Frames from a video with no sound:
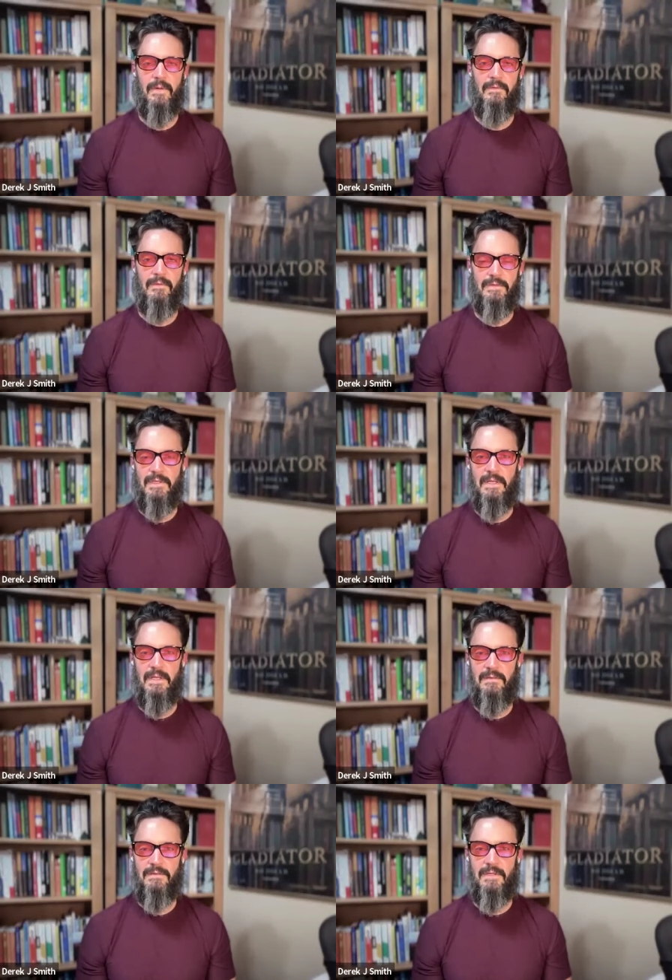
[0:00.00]
whatever
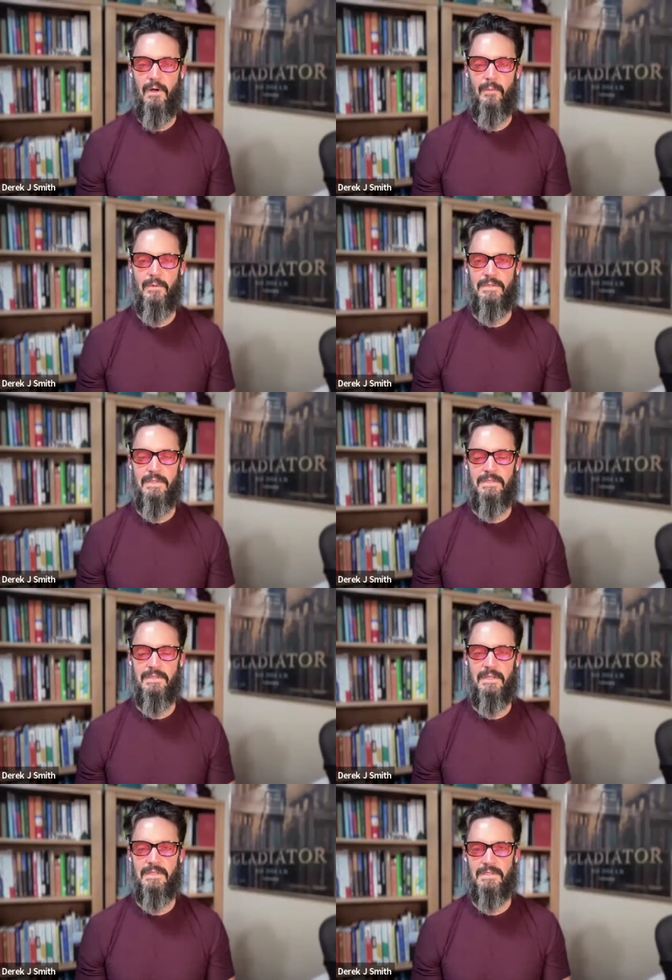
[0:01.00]

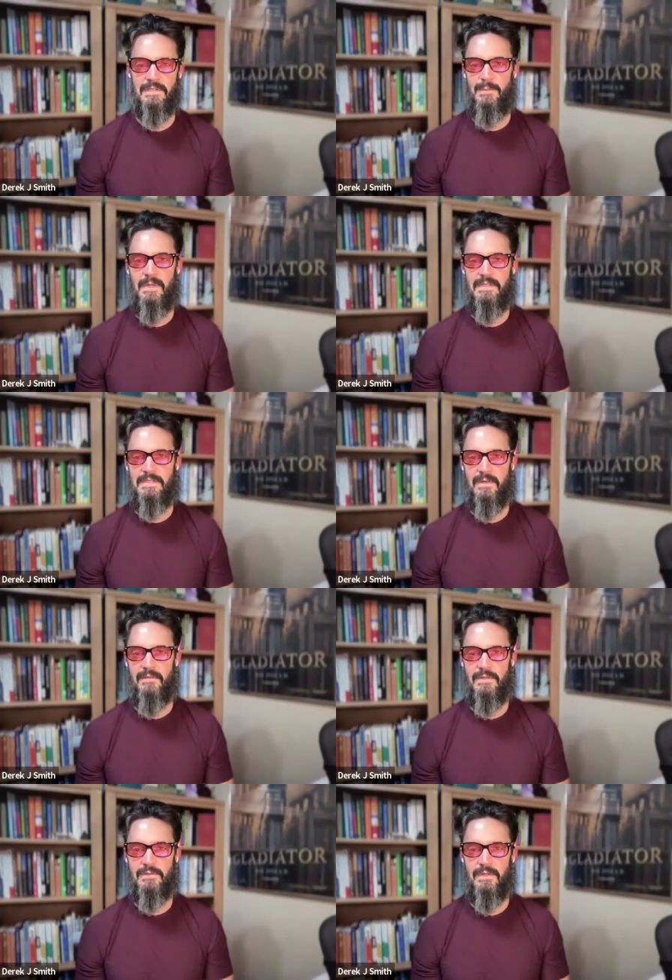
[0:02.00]
genus and species
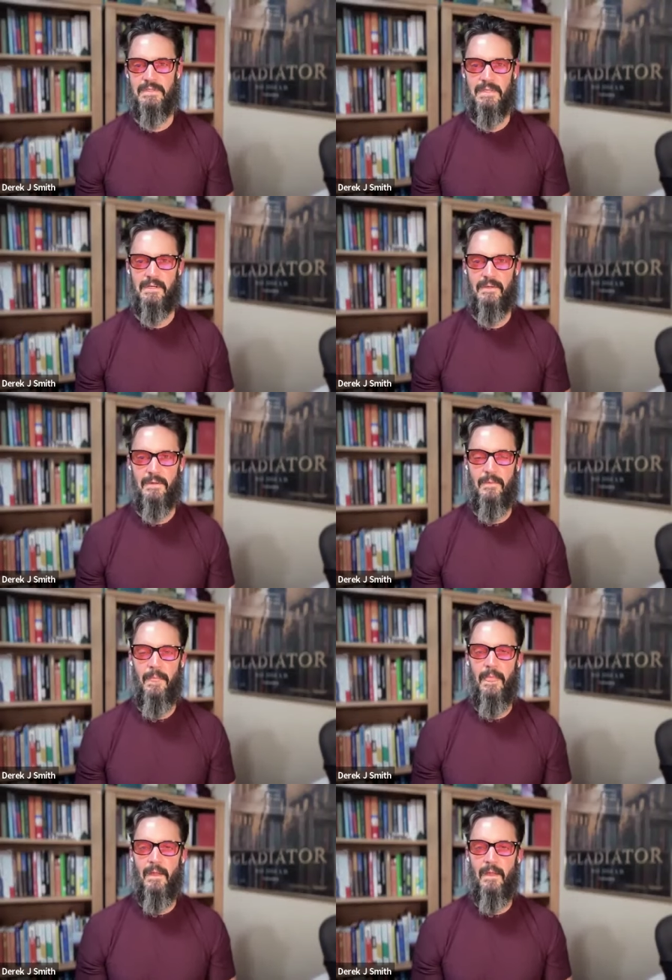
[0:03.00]
of the trees. Like,